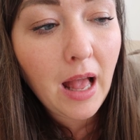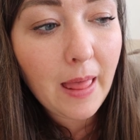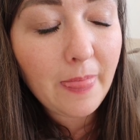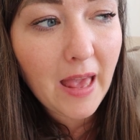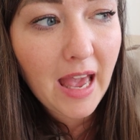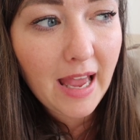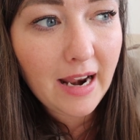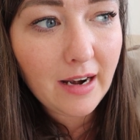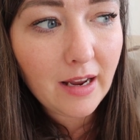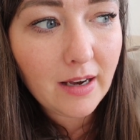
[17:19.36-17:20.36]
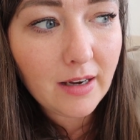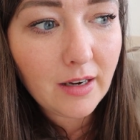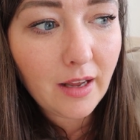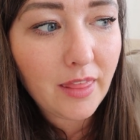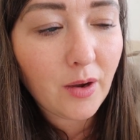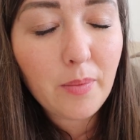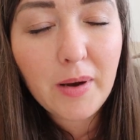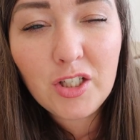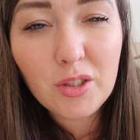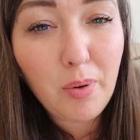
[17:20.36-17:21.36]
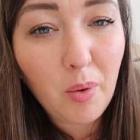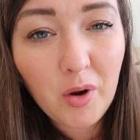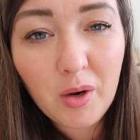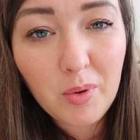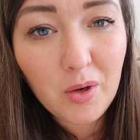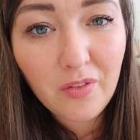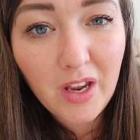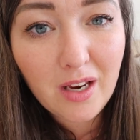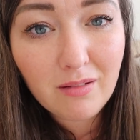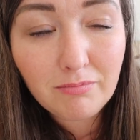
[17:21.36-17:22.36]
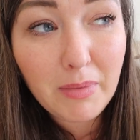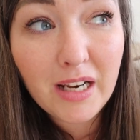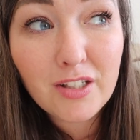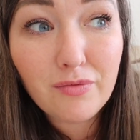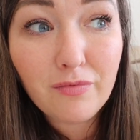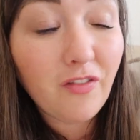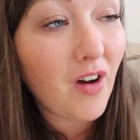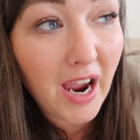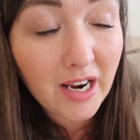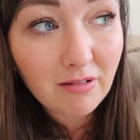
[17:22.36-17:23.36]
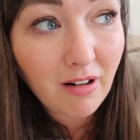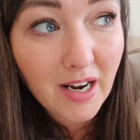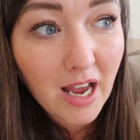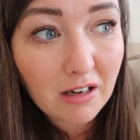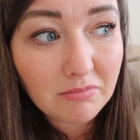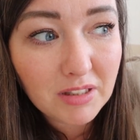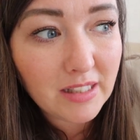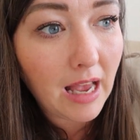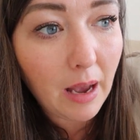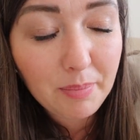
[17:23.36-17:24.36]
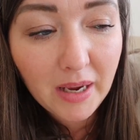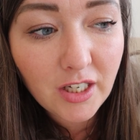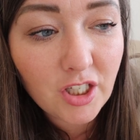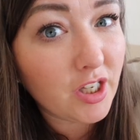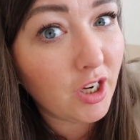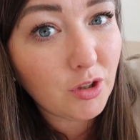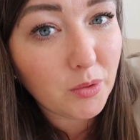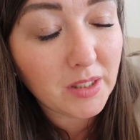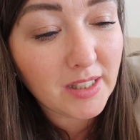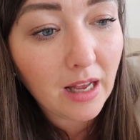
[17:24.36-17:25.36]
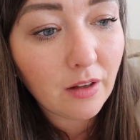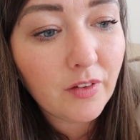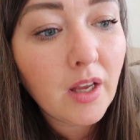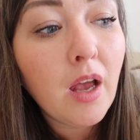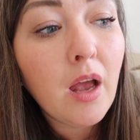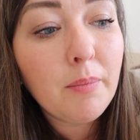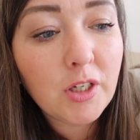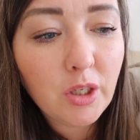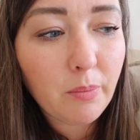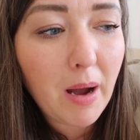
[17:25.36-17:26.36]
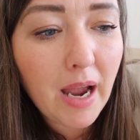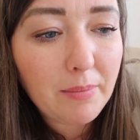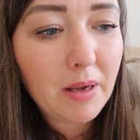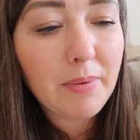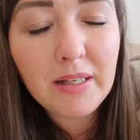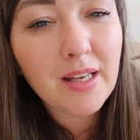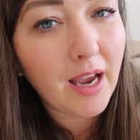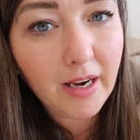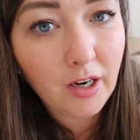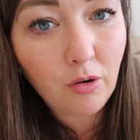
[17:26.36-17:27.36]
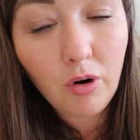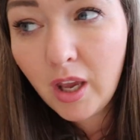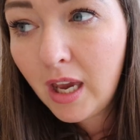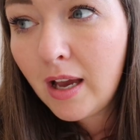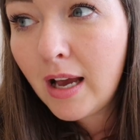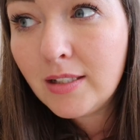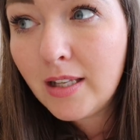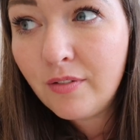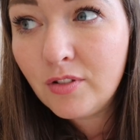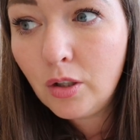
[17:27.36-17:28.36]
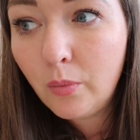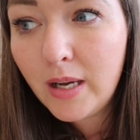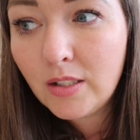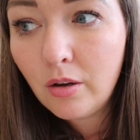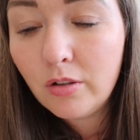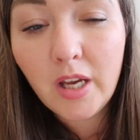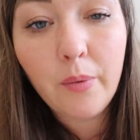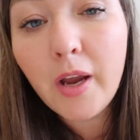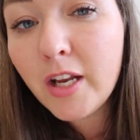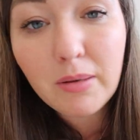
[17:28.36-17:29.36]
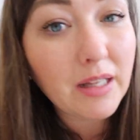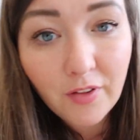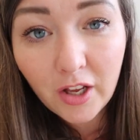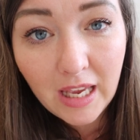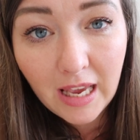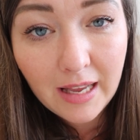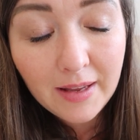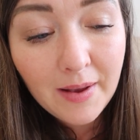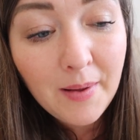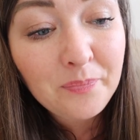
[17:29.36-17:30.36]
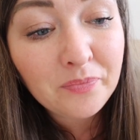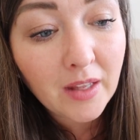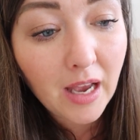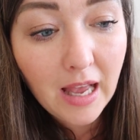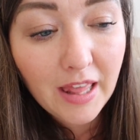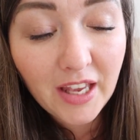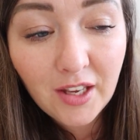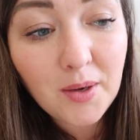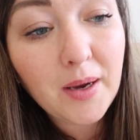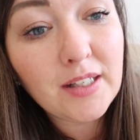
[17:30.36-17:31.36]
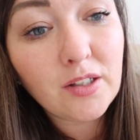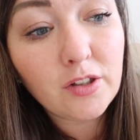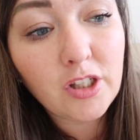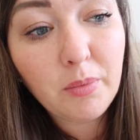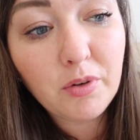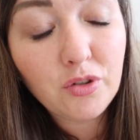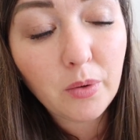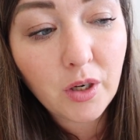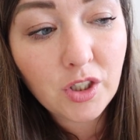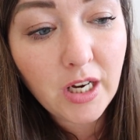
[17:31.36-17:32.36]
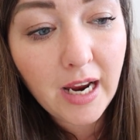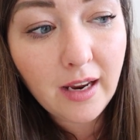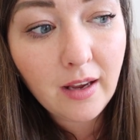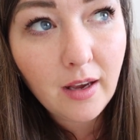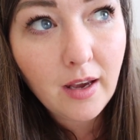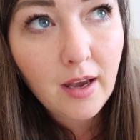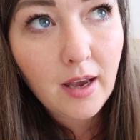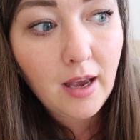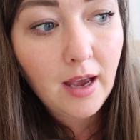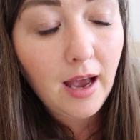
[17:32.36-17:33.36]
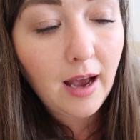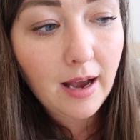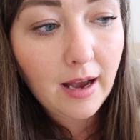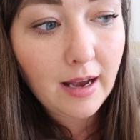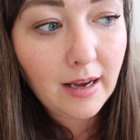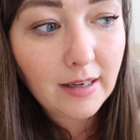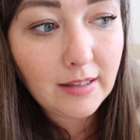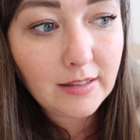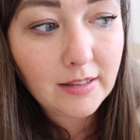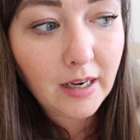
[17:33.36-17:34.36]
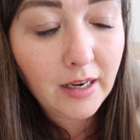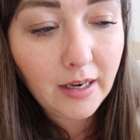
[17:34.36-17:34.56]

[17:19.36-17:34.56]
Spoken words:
And then I think we might just pop on a movie. Mila's fine right now. She's happy. She's her usual self. But she might be a bit tired and groggy as the afternoon wears on. So we're going to end the vlog here. Thank you guys all so much for watching. And